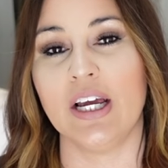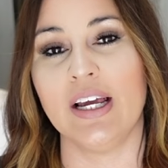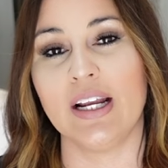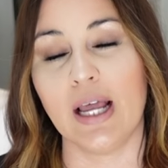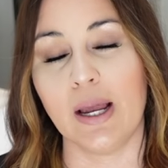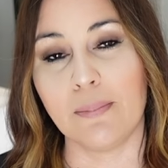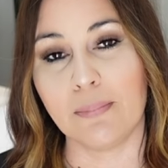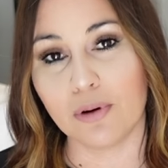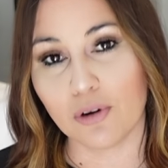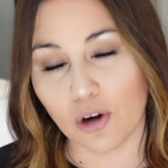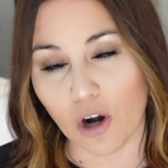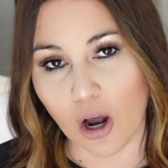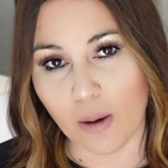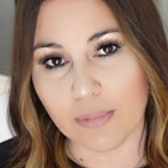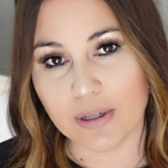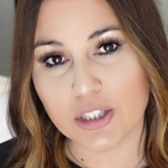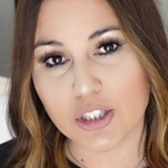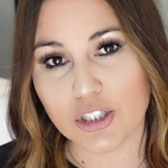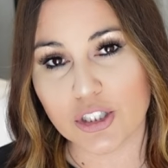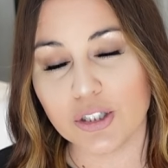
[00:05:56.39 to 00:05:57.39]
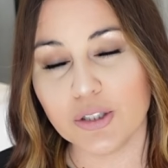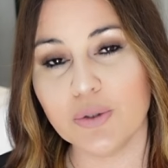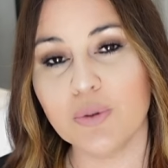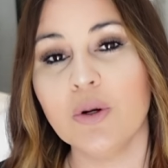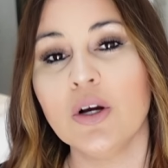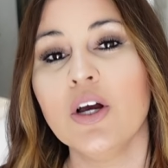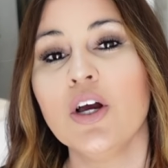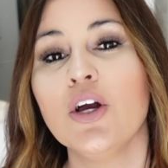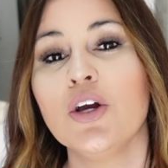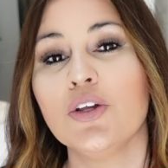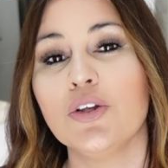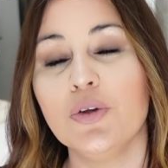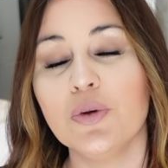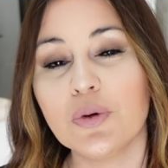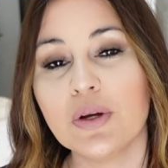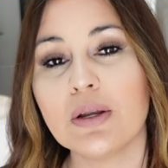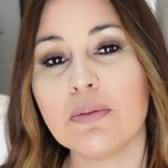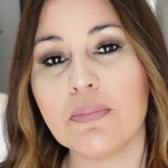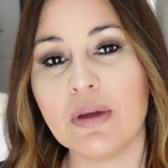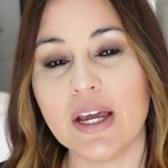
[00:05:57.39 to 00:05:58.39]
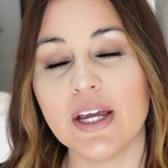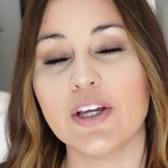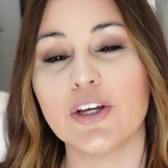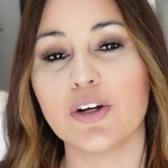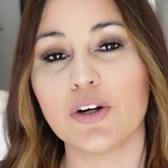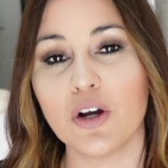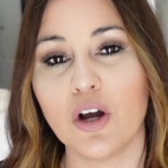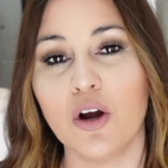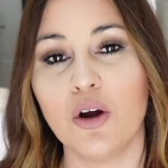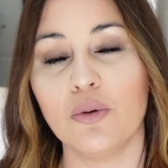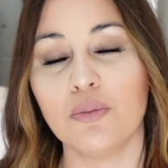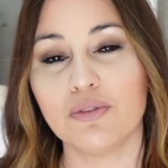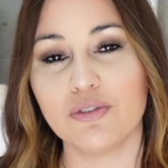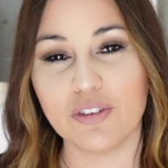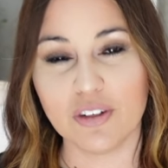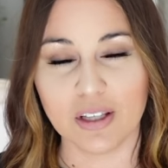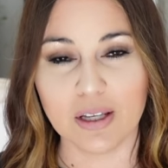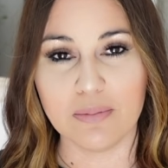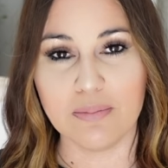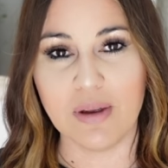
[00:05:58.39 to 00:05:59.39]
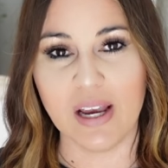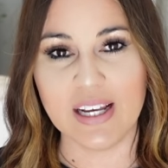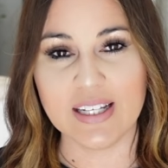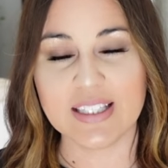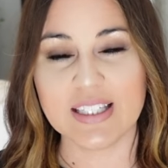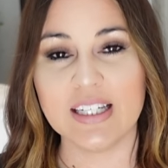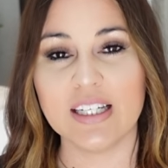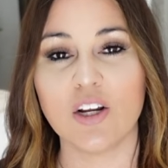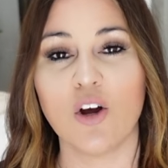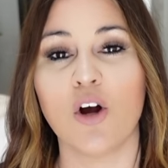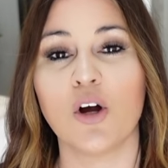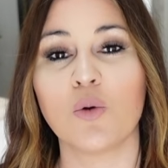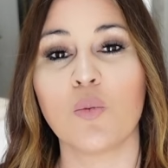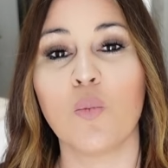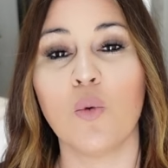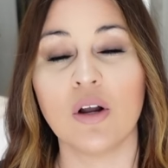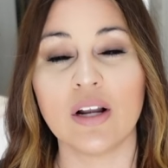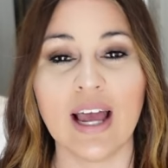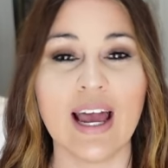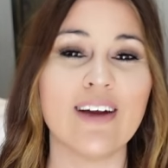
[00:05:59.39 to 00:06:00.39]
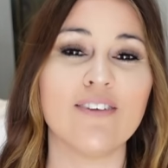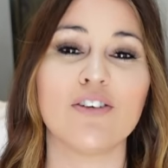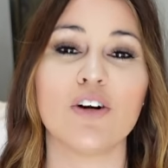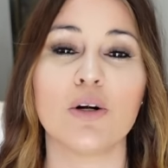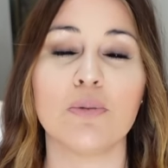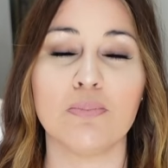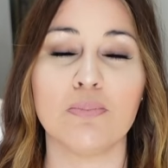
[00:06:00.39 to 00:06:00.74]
And I promise you, you can make your home feel amazing on whatever